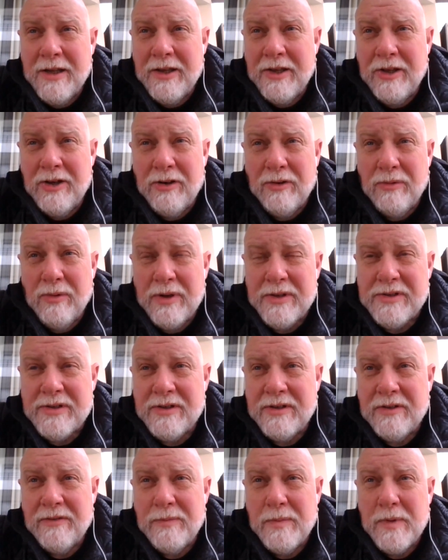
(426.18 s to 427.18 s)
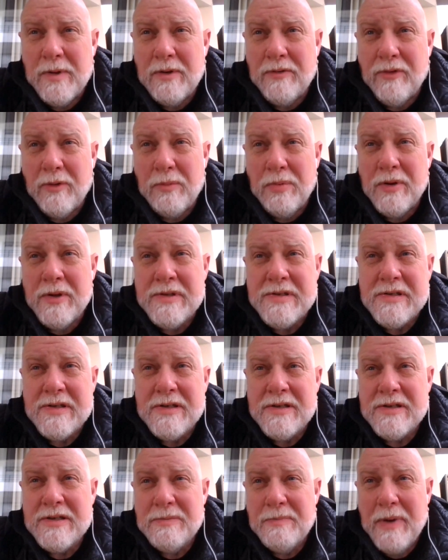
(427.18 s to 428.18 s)
You know, Rescues a Beautiful
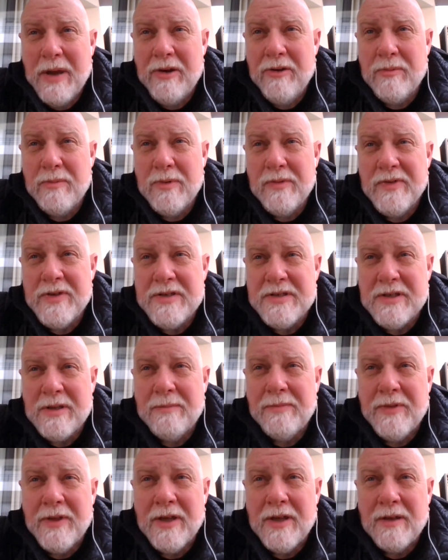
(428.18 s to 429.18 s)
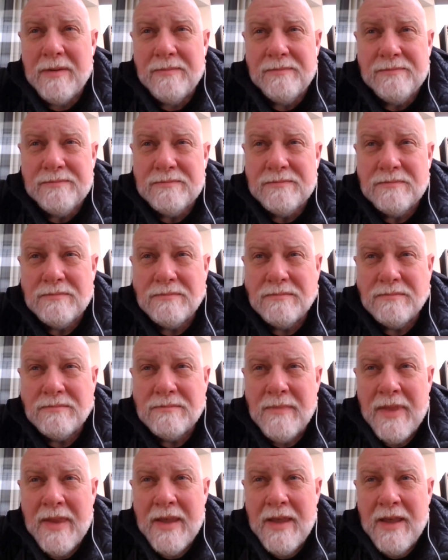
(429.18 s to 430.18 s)
Princess, pirate movies, same thing,
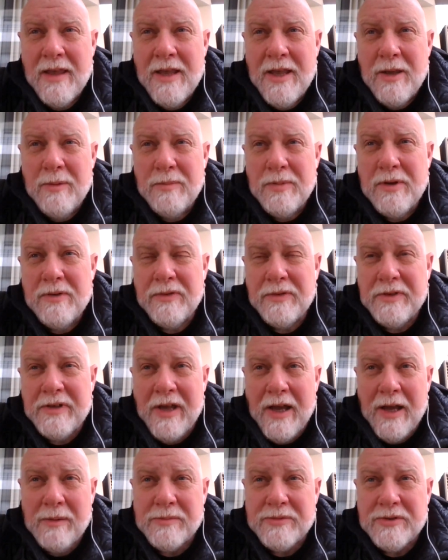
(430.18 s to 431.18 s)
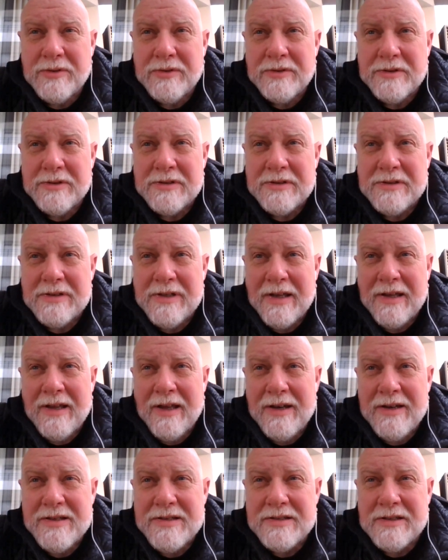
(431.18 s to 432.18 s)
beautiful damsels, that
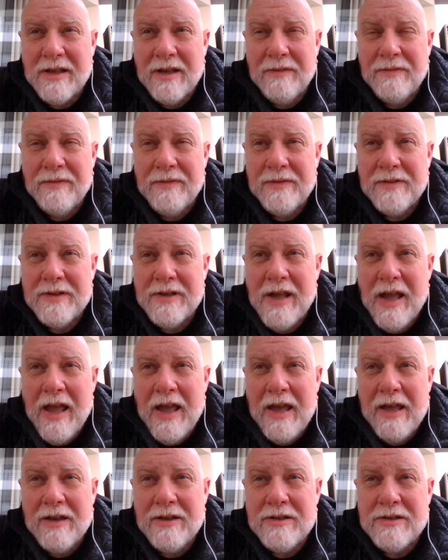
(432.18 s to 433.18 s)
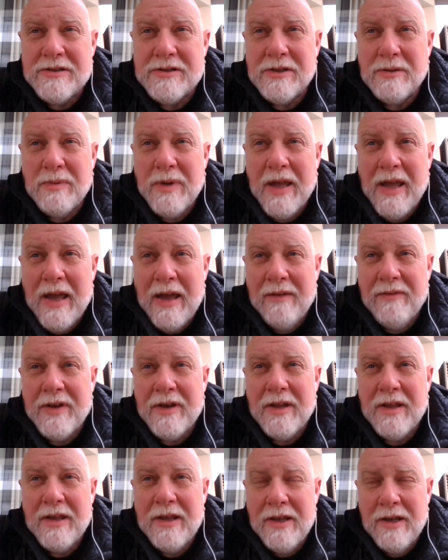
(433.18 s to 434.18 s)
kind of stuff. And so we have it
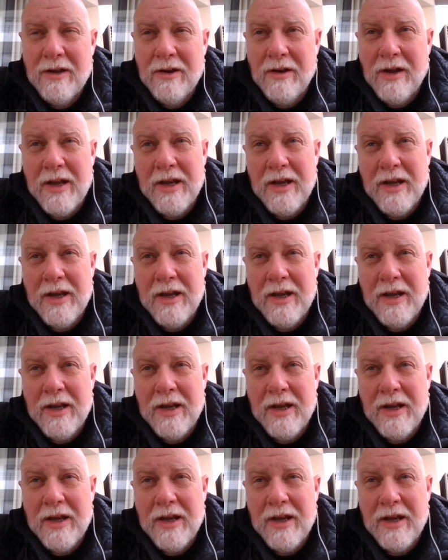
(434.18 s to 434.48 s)
here.